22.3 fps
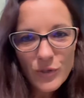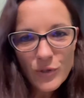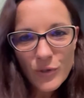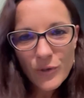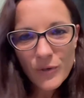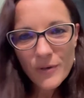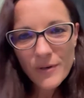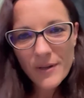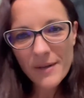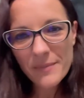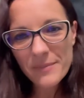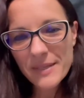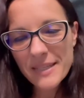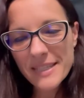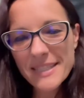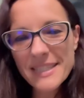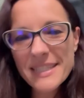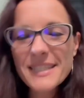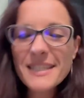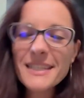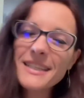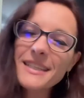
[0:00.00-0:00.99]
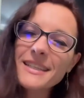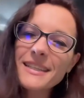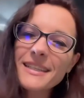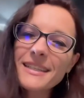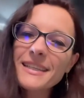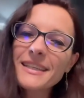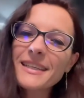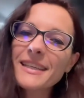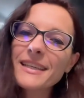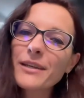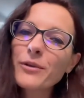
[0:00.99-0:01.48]
Buongiorno
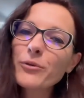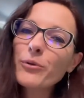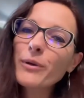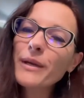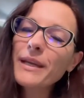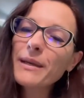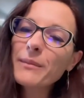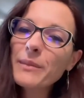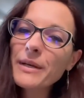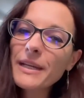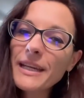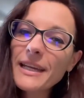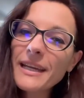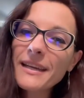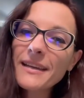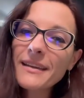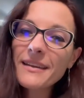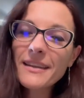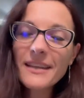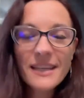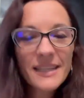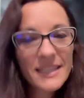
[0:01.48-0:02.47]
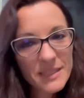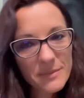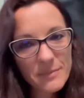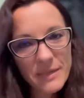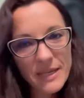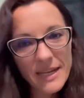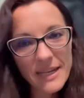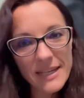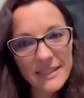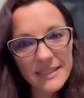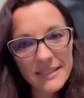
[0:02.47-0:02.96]
amici, here I am again,
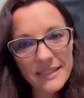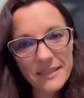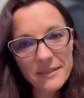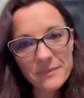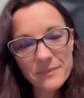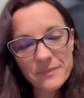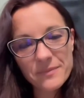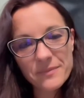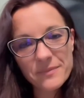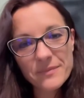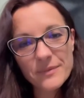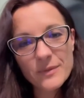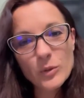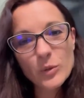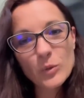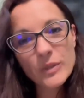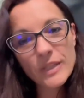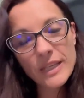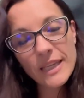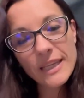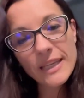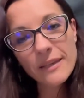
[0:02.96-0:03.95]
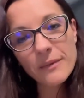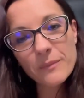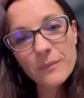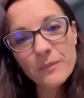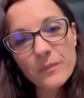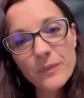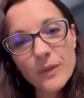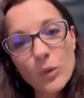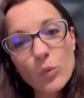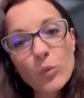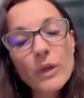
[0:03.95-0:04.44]
Esmeralda. Today
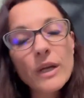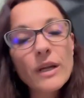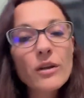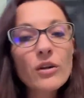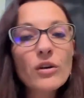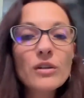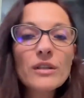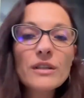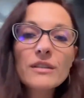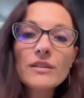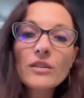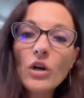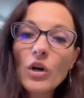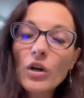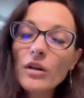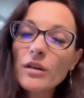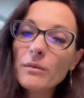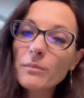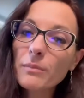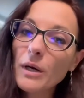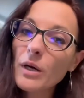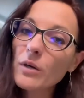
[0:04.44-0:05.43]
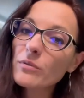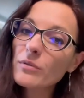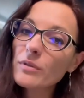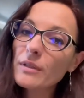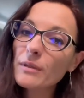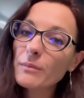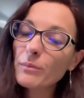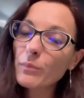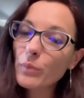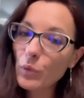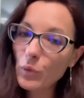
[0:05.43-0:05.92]
we are going to talk about an
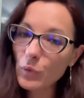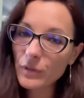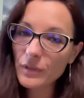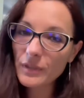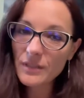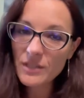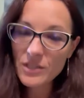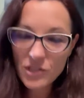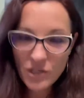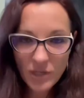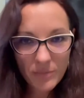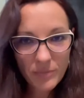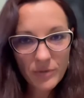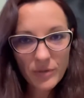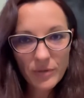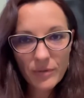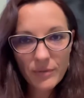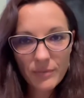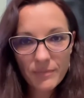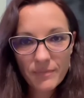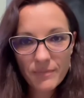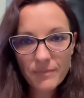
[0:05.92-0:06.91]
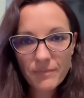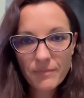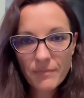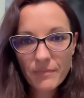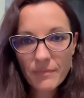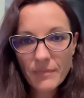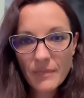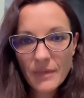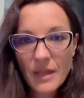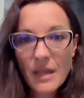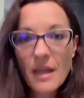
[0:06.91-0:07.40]
important chapter.
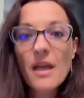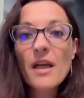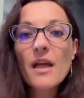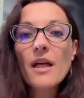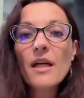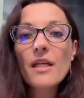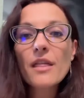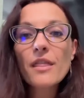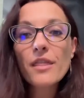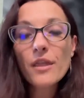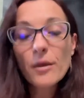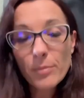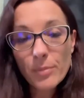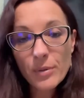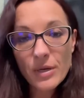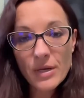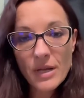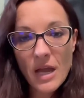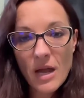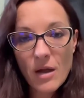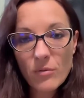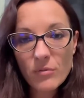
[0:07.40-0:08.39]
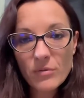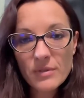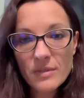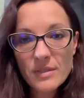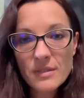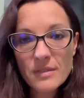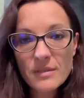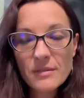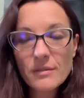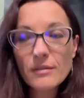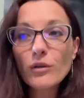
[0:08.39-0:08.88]
The
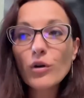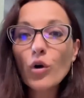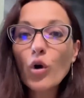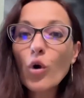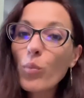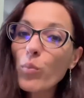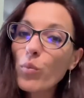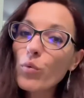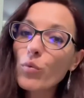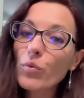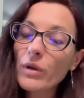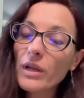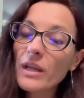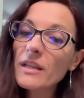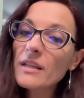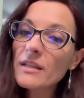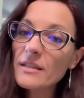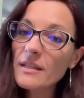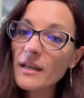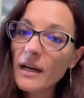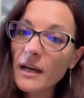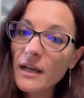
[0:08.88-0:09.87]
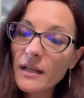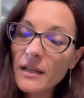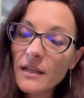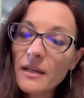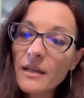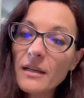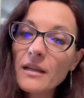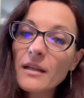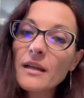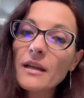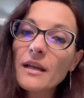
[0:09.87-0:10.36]
pronouns, oppure in
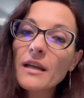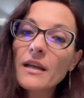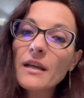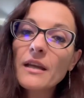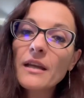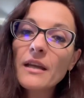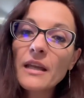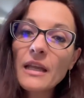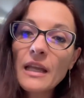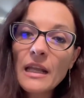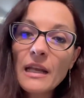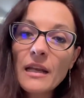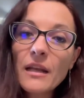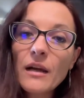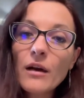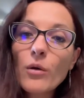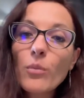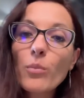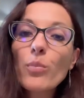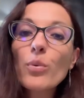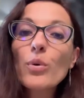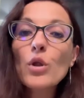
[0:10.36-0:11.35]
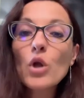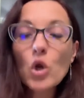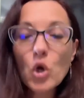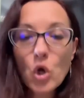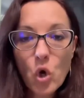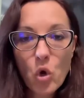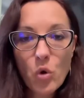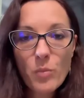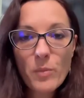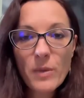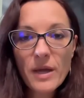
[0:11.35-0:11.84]
Italia, il
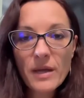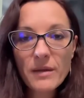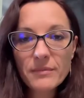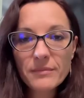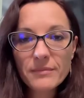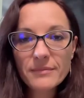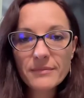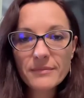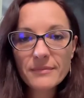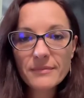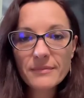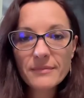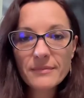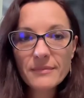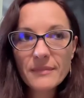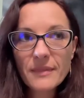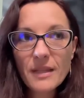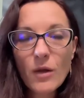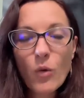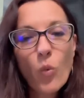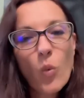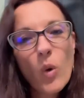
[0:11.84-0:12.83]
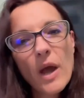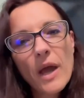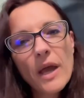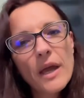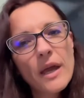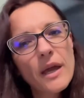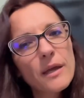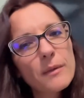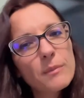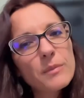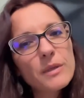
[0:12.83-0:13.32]
pronome. Why
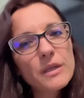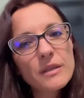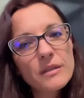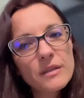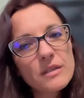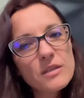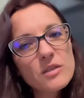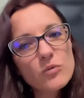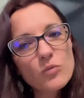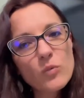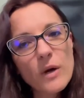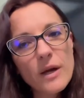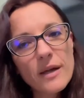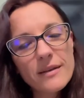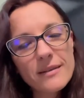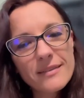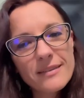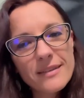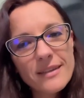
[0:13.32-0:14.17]
I picked this one?